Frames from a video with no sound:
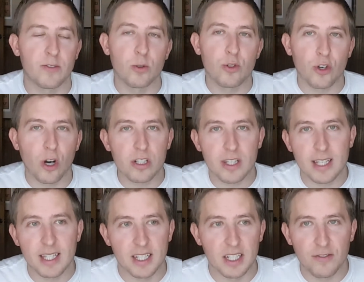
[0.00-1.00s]
You start to
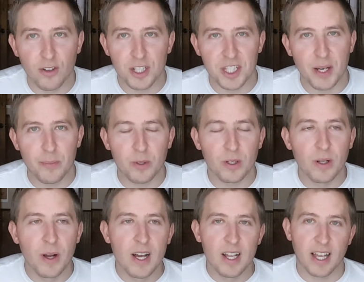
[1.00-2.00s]
see, for
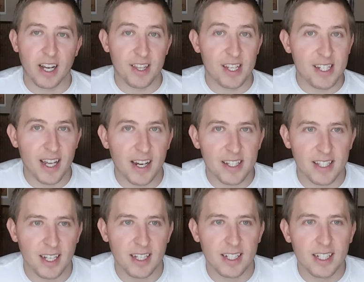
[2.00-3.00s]
example, like on the tech
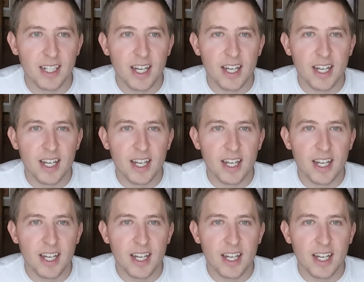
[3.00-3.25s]
side,